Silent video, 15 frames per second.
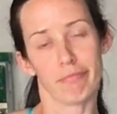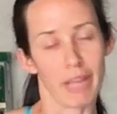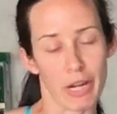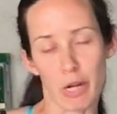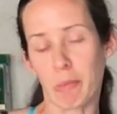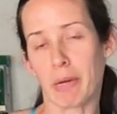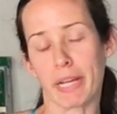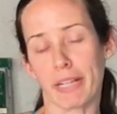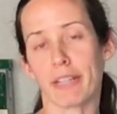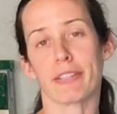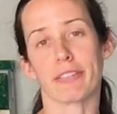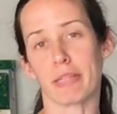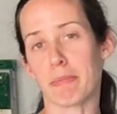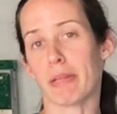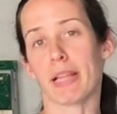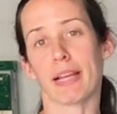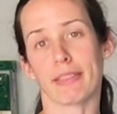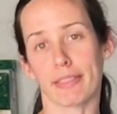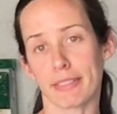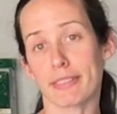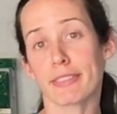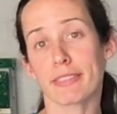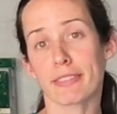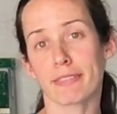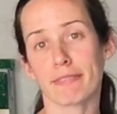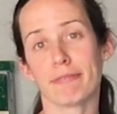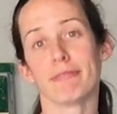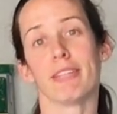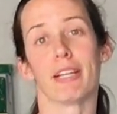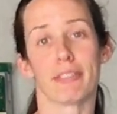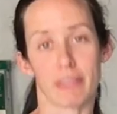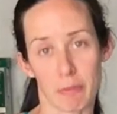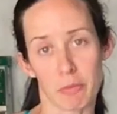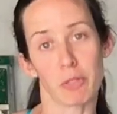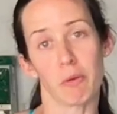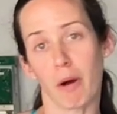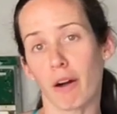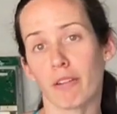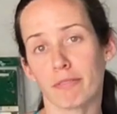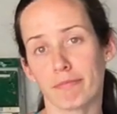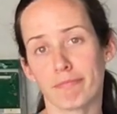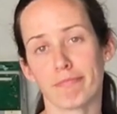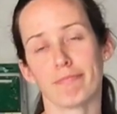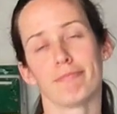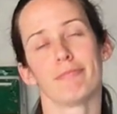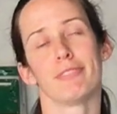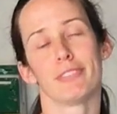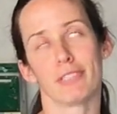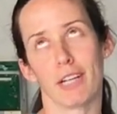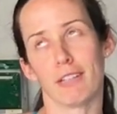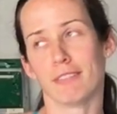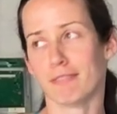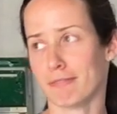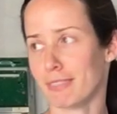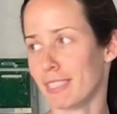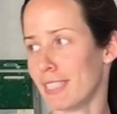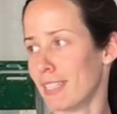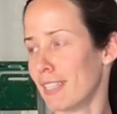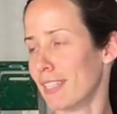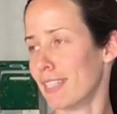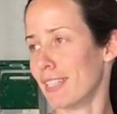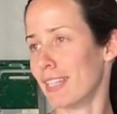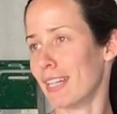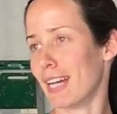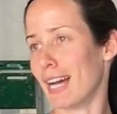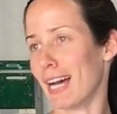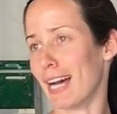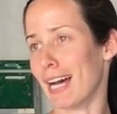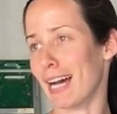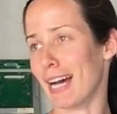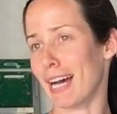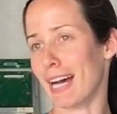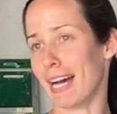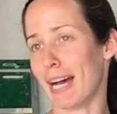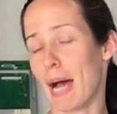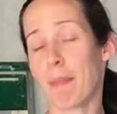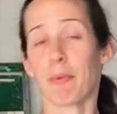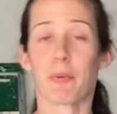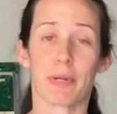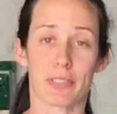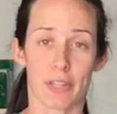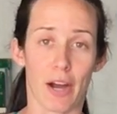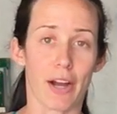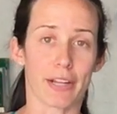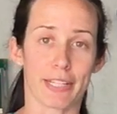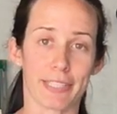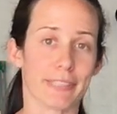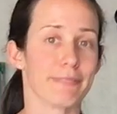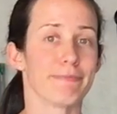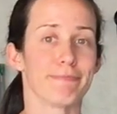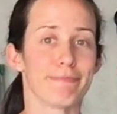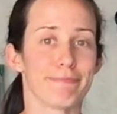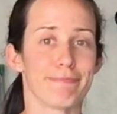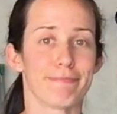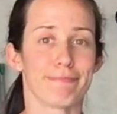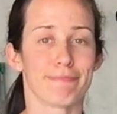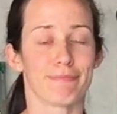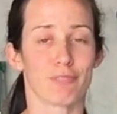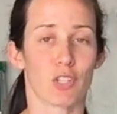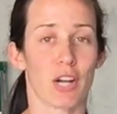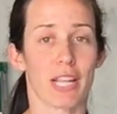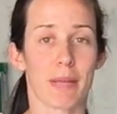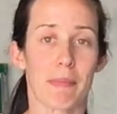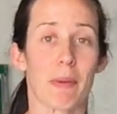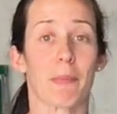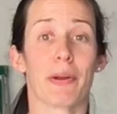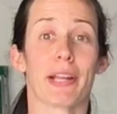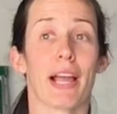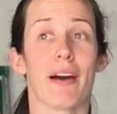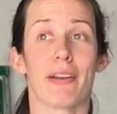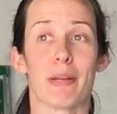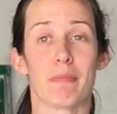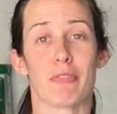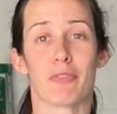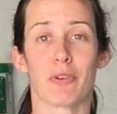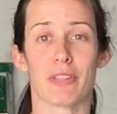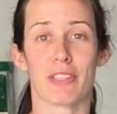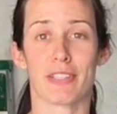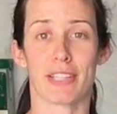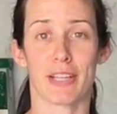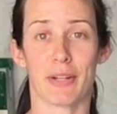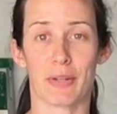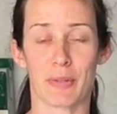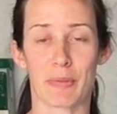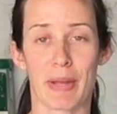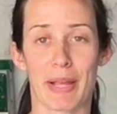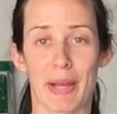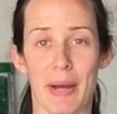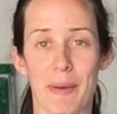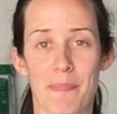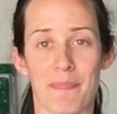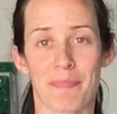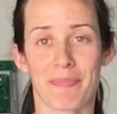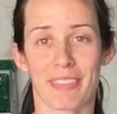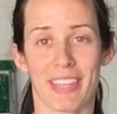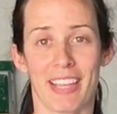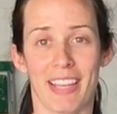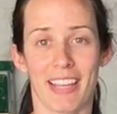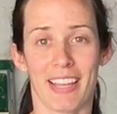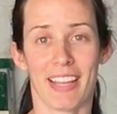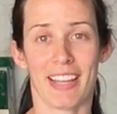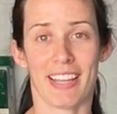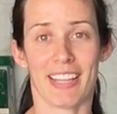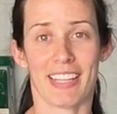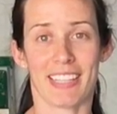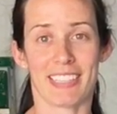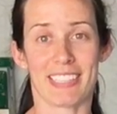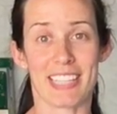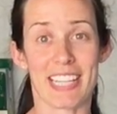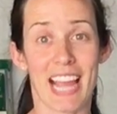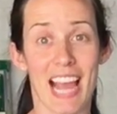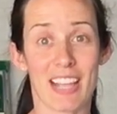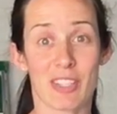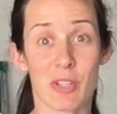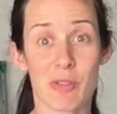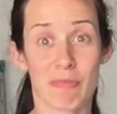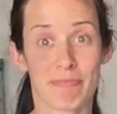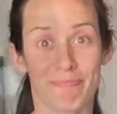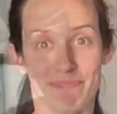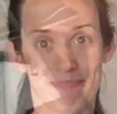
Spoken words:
Ain't nobody gonna see me like this, except you all. So, I'm gonna quit talking and try to get my workout in before these kiddos wake up. See you guys soon.